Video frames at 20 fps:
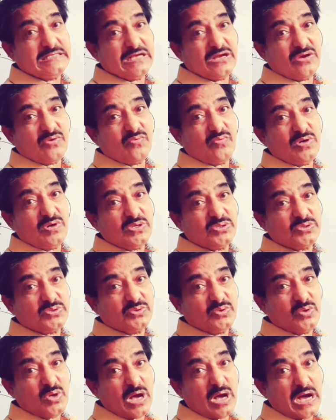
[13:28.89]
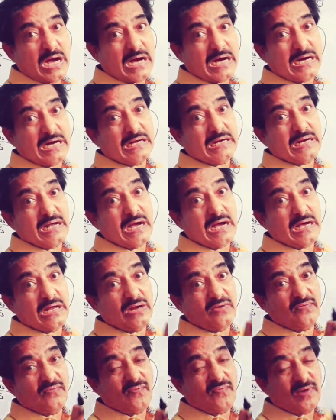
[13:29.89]
equal to r
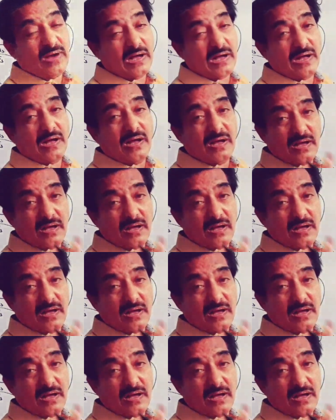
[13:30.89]
alpha.